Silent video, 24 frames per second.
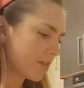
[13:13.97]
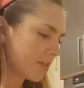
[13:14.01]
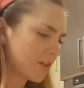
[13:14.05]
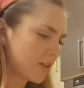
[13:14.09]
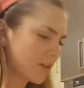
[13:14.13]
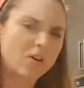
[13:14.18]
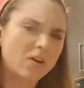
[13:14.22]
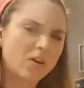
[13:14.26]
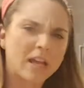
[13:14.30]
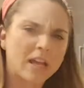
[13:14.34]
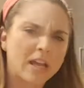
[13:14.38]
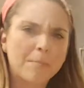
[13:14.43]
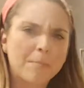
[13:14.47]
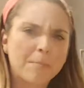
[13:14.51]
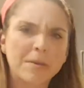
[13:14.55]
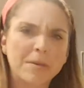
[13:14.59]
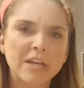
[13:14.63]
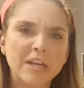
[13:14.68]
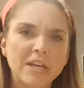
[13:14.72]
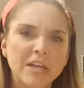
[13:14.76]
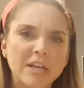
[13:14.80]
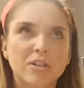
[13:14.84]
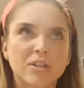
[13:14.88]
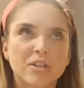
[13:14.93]
or like a
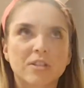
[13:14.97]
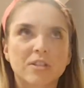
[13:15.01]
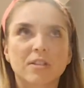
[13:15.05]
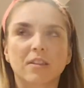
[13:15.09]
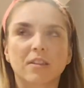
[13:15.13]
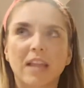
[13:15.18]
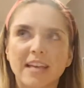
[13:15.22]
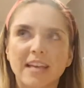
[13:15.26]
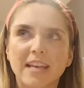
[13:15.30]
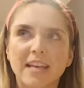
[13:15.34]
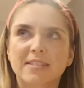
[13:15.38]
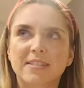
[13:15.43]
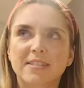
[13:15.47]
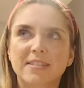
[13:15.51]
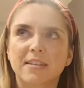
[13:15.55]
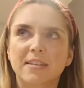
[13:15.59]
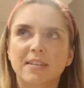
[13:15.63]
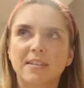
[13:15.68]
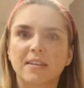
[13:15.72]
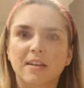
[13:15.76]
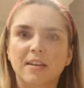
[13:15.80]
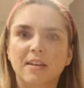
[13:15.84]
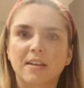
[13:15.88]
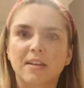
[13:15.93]
peach is a less
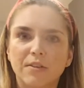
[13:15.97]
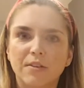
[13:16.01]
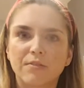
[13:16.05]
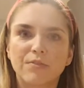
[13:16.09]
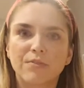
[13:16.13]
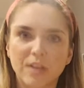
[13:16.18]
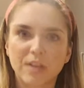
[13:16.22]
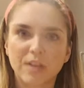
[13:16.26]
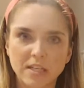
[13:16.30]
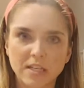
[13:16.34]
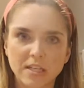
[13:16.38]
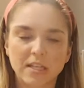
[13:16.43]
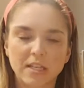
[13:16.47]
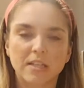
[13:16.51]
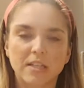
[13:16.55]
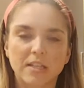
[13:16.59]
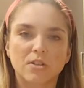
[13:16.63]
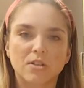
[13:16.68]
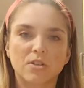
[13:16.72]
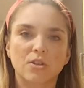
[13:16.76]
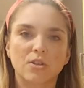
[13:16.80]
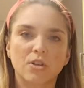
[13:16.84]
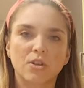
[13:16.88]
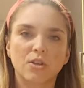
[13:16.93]

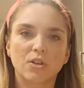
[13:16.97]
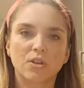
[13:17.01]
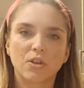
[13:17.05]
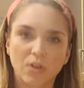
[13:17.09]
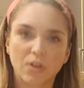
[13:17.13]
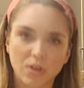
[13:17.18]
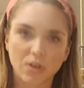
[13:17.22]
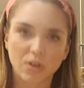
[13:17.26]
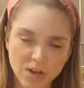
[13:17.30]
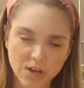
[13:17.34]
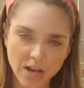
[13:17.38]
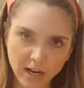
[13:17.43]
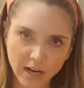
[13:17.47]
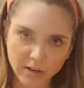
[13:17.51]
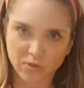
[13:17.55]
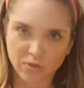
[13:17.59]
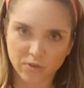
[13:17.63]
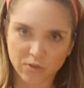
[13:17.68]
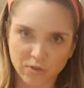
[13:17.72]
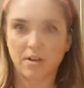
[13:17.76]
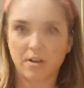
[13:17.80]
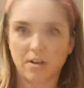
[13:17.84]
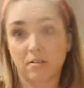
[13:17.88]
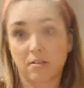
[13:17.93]
convenient
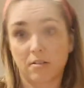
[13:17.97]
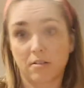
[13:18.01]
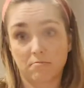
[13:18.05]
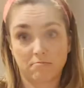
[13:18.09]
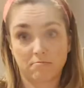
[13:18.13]
nectarine.